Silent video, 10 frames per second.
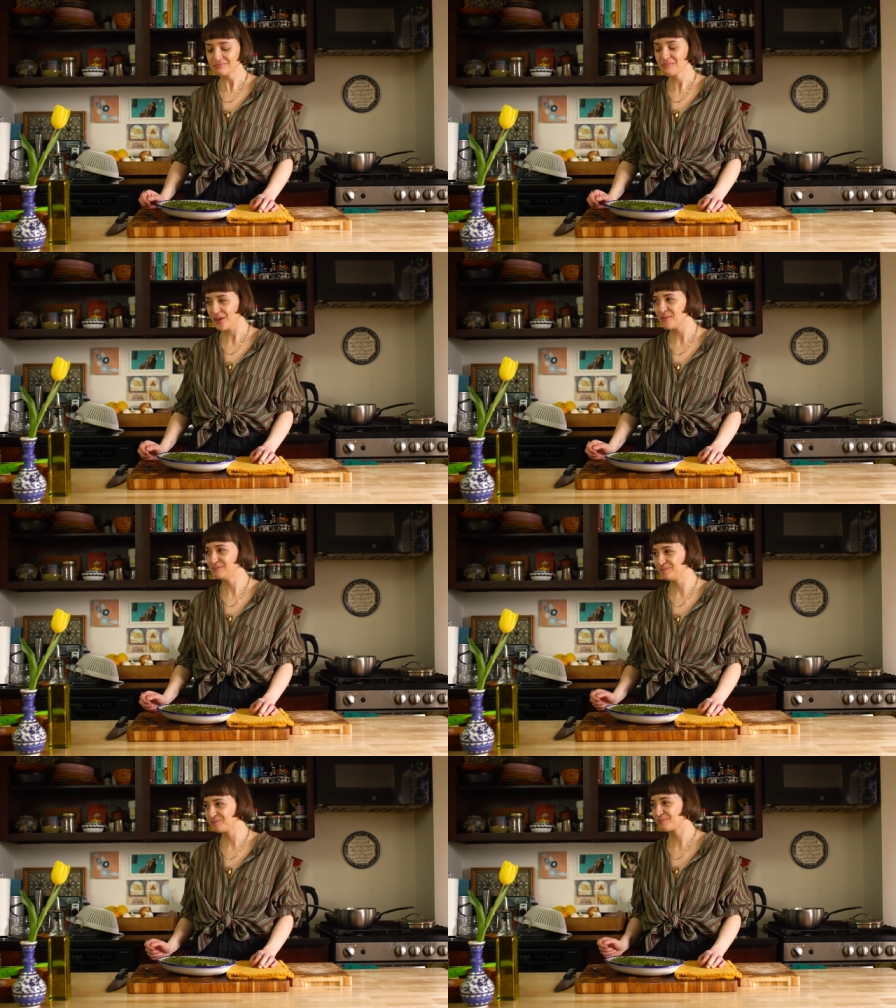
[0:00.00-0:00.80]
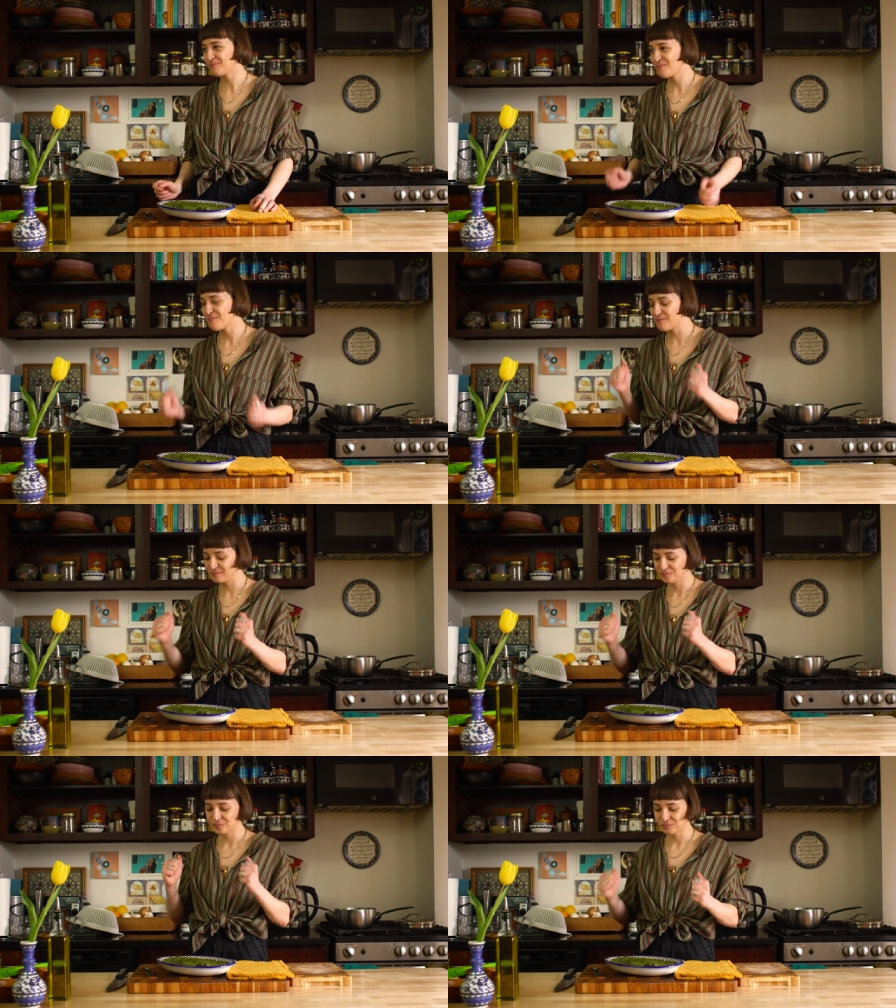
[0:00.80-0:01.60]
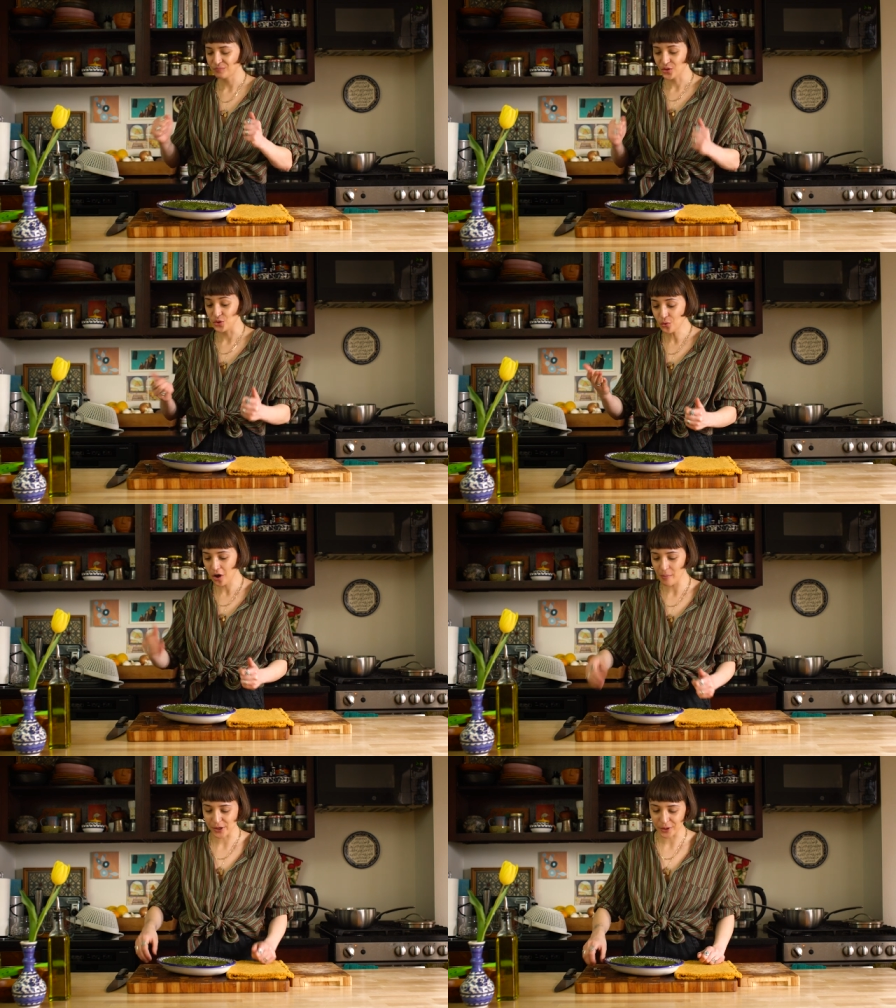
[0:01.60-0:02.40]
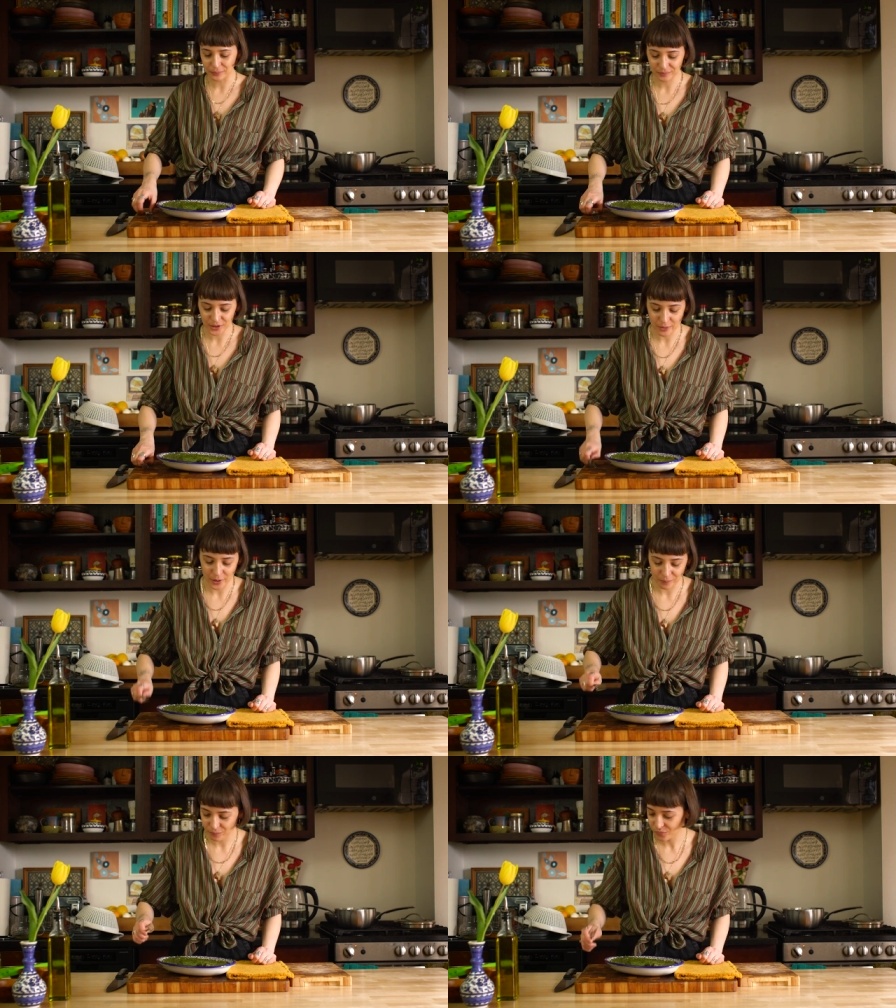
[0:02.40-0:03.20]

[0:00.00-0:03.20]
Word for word: your heart out. You come eat. Come here. Yeah,